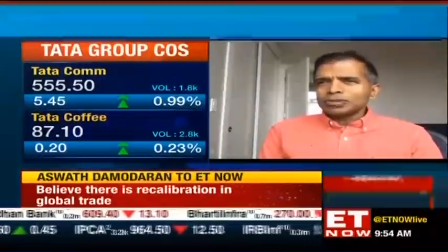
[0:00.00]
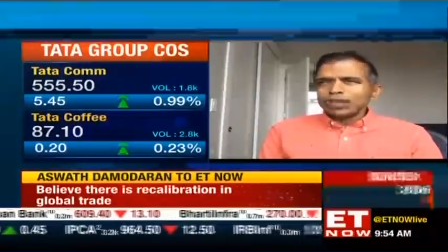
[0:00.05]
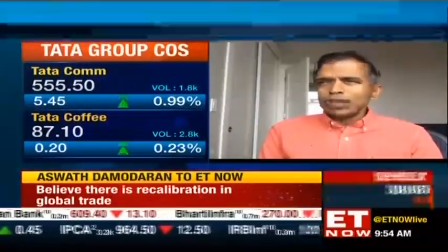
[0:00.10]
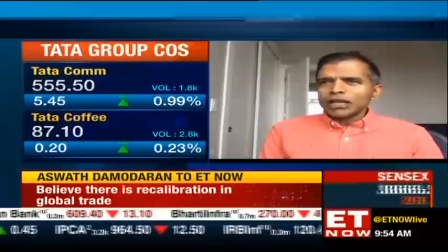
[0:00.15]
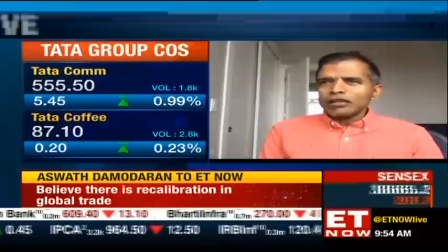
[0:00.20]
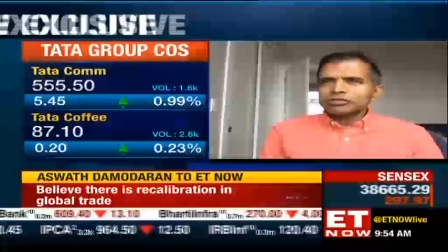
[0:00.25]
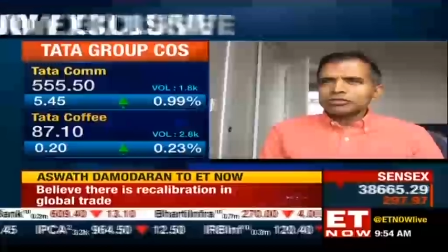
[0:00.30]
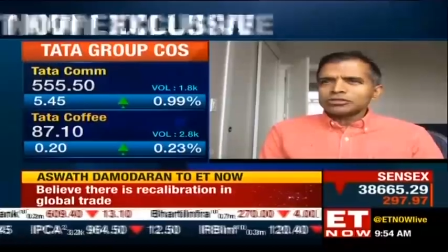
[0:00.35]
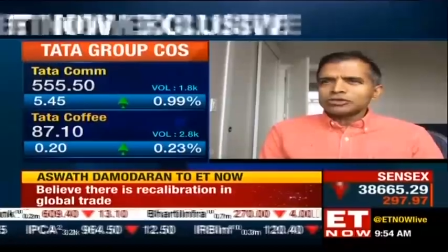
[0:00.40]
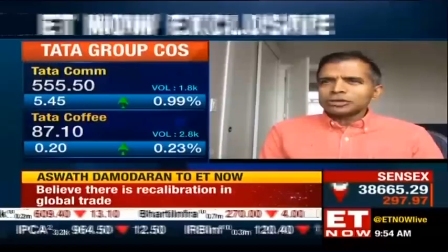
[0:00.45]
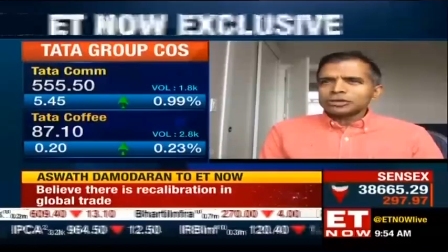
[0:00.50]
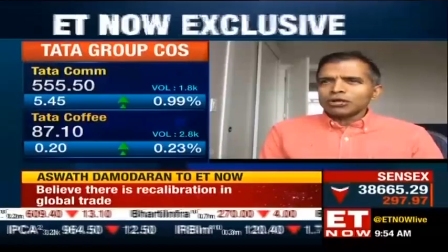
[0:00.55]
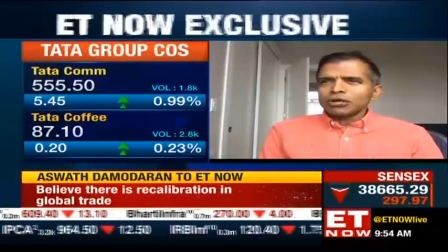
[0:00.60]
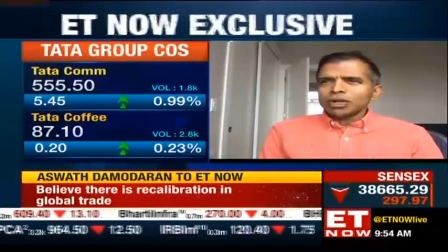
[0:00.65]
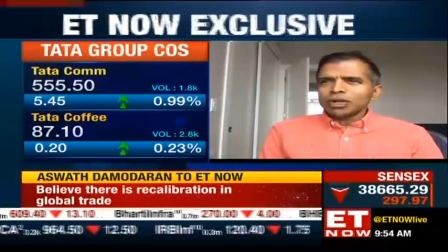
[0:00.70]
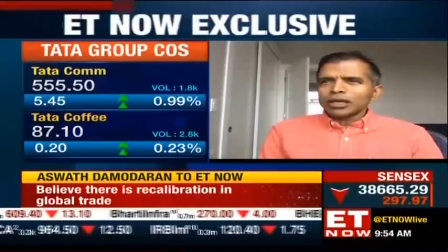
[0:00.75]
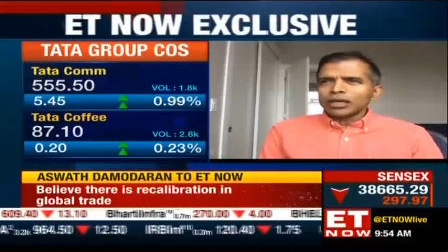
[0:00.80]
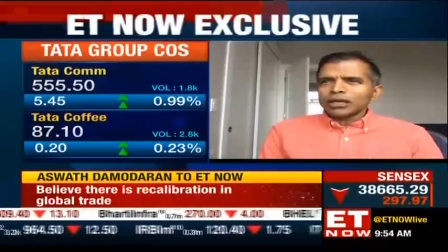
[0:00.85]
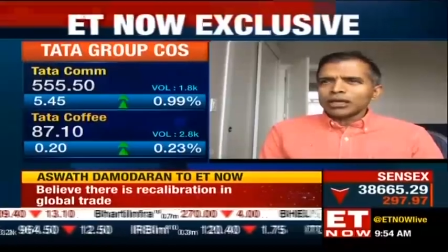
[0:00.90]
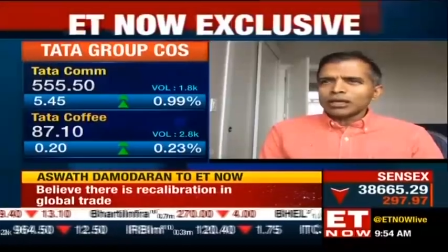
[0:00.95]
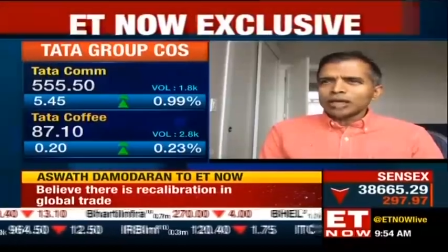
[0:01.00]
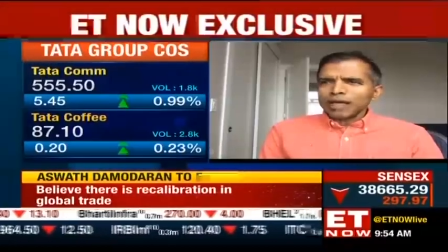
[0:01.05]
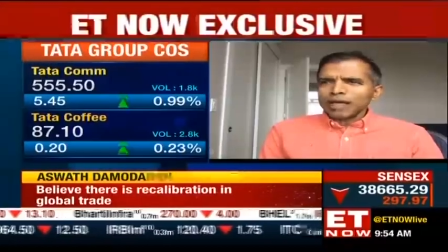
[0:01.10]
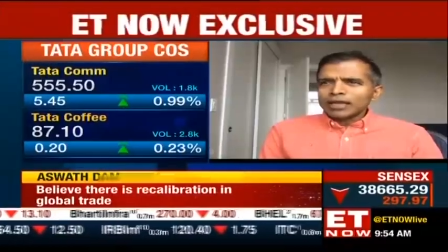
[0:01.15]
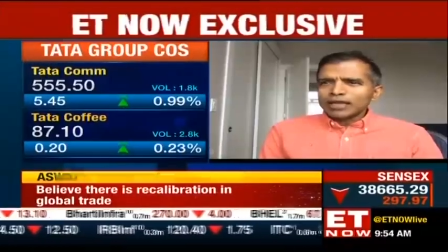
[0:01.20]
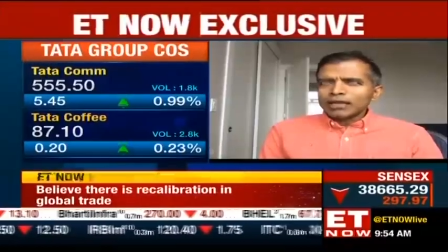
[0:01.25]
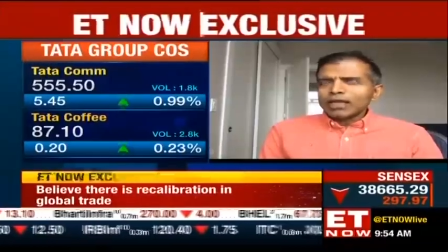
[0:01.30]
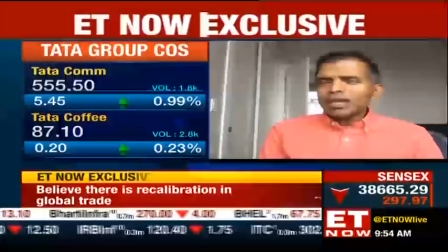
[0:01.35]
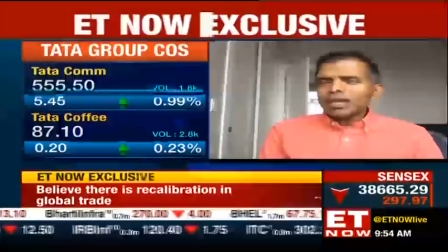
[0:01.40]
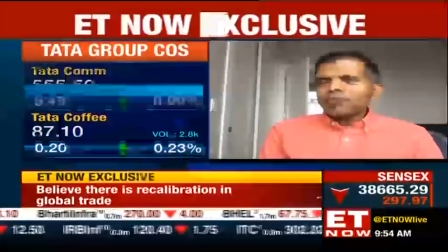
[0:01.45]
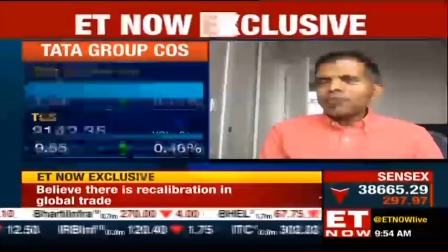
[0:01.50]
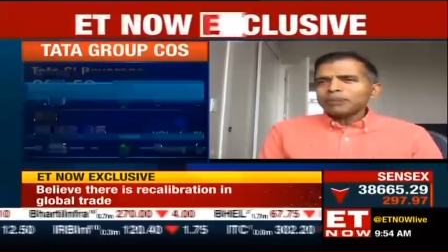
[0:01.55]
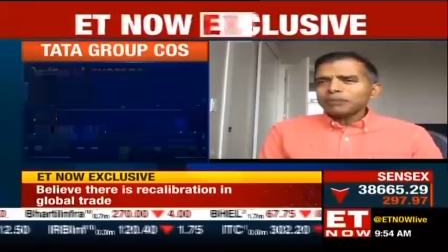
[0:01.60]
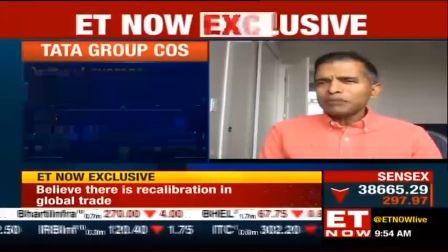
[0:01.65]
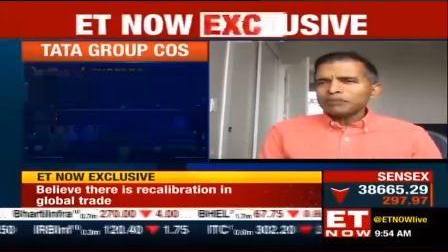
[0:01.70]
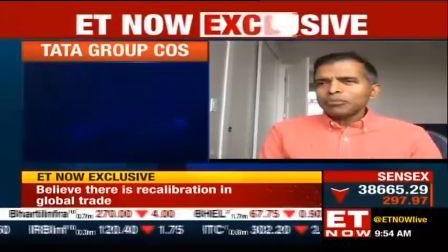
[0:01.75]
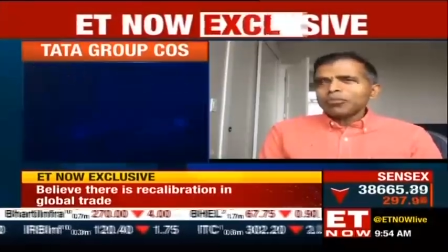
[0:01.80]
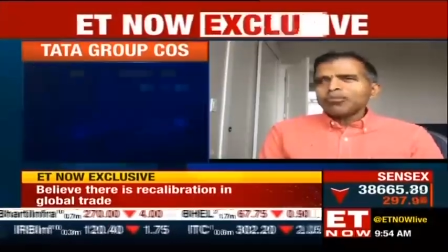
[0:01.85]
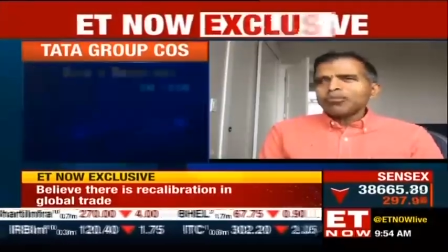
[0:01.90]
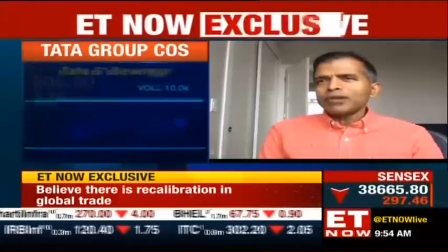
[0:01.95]
change going and you keep
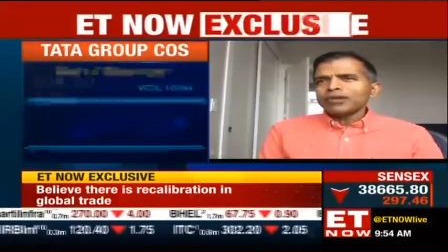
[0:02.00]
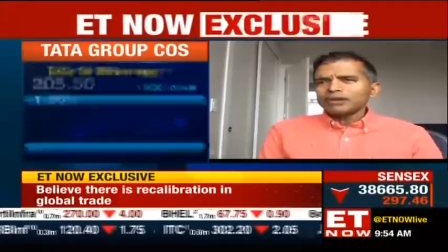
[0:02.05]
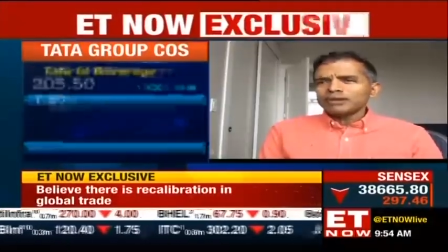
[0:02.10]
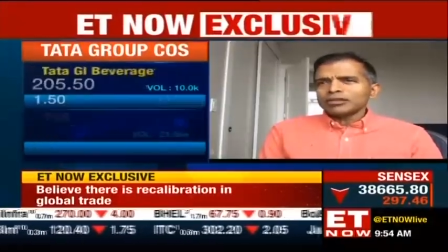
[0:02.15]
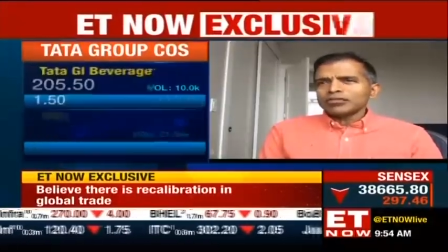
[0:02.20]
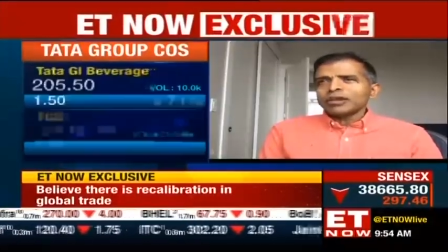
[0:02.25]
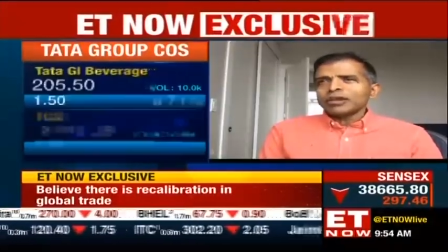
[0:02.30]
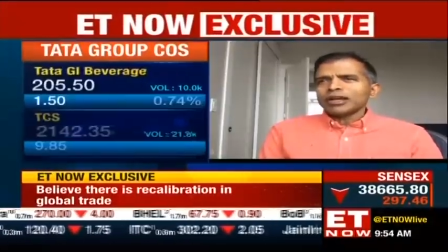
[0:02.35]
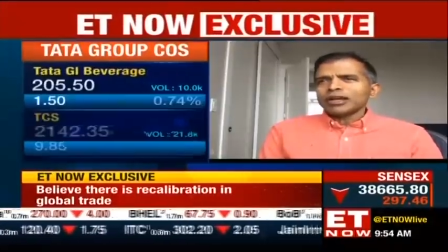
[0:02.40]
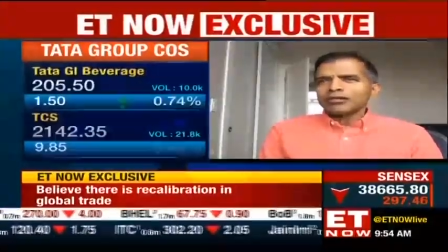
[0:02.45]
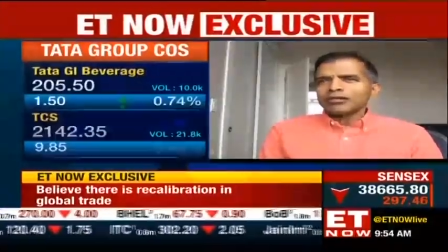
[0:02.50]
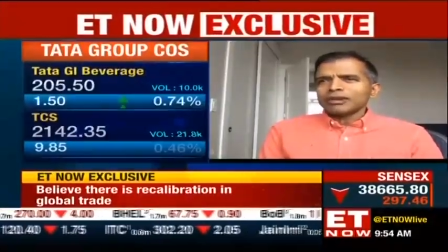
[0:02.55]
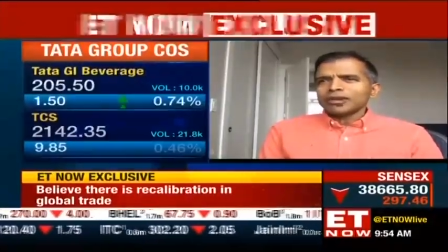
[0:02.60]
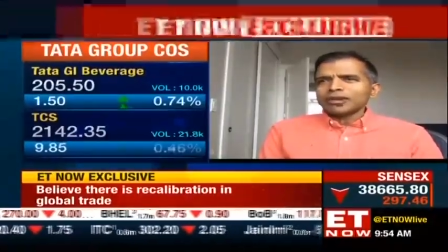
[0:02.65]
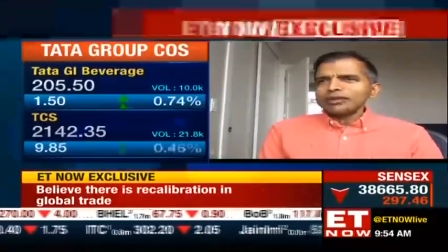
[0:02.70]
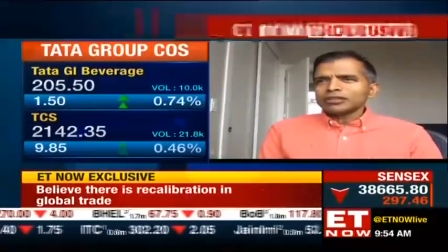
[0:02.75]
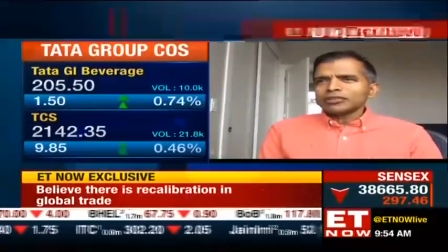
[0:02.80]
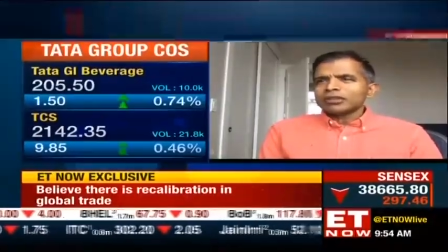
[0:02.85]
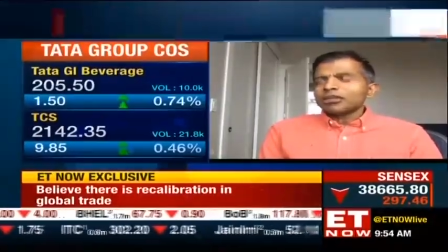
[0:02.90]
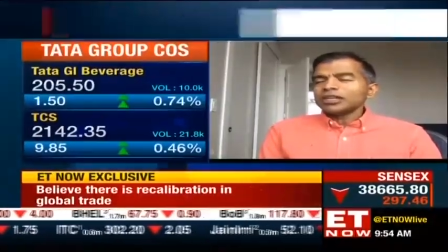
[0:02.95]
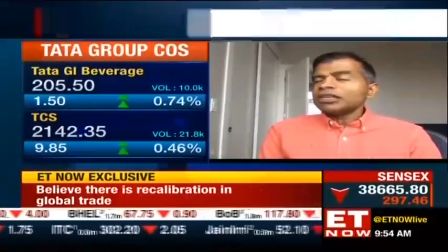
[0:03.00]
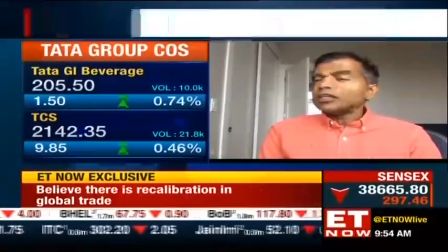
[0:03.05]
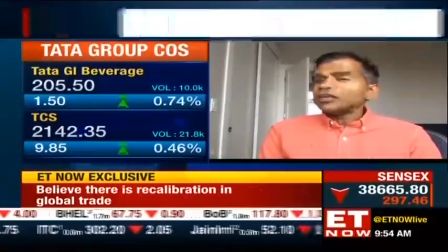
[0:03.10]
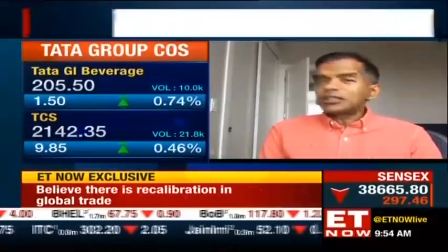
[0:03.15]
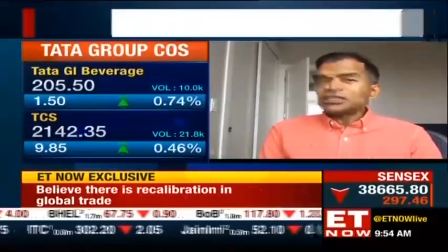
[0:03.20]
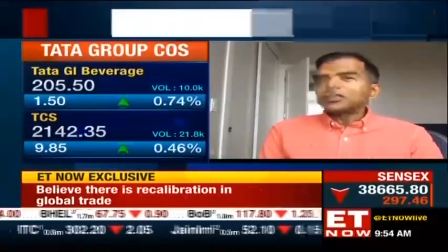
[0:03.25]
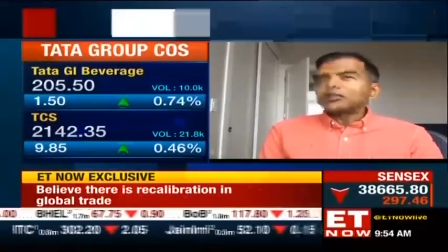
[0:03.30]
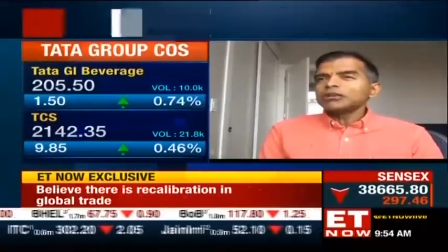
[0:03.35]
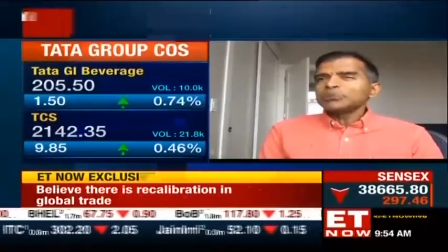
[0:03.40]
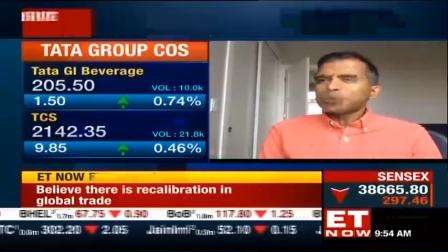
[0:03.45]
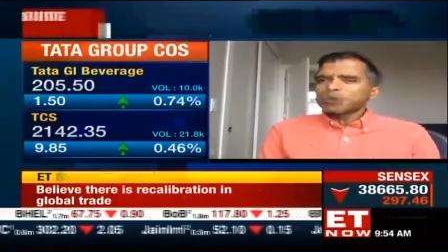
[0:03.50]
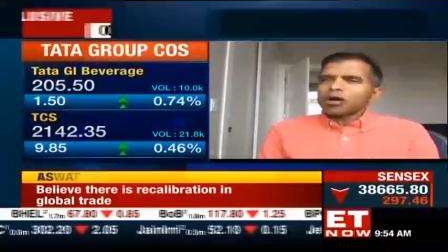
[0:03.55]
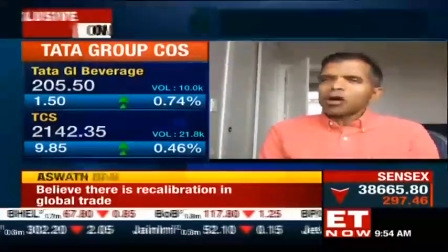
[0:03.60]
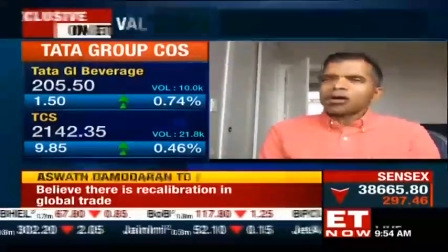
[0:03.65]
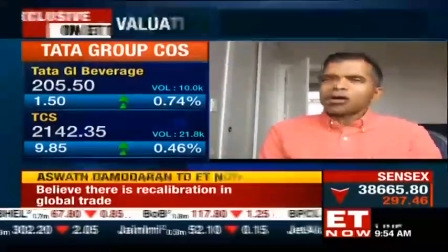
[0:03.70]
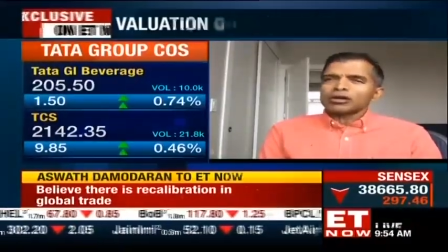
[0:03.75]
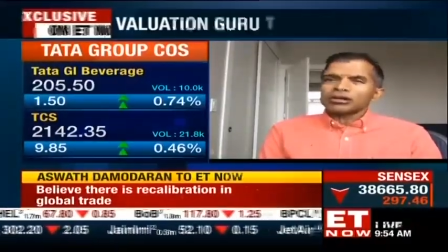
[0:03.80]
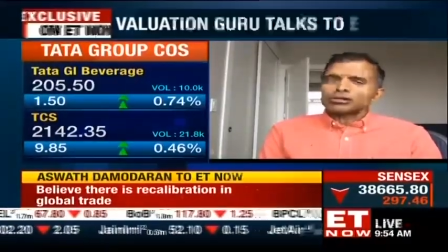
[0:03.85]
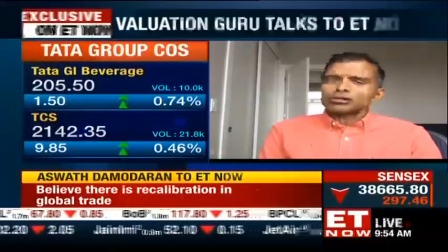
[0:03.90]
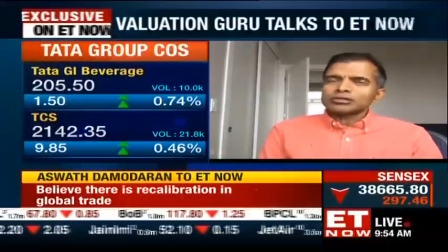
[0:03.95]
it moving in the right direction, it's still
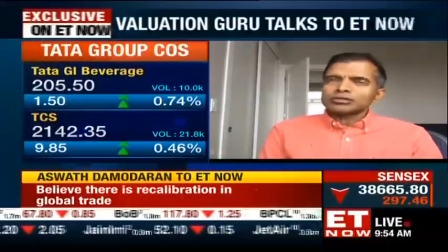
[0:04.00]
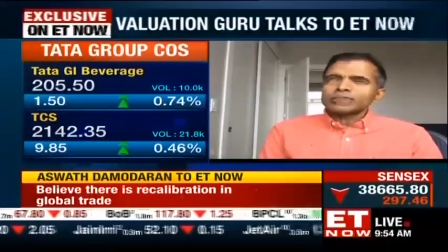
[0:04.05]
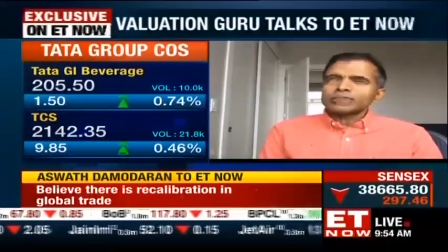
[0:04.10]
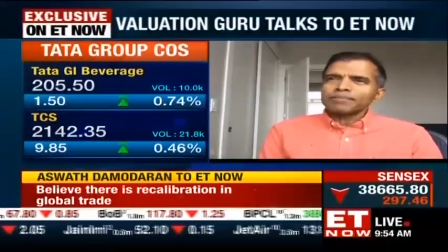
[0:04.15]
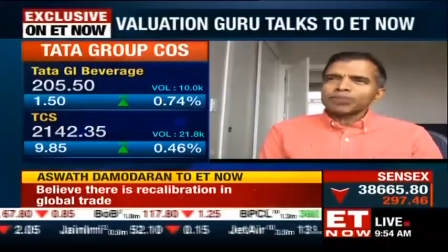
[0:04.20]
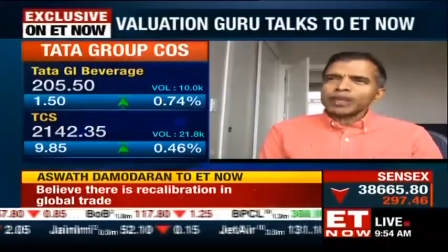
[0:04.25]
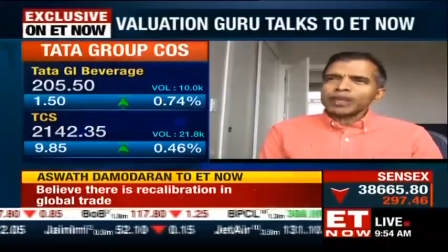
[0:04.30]
progress.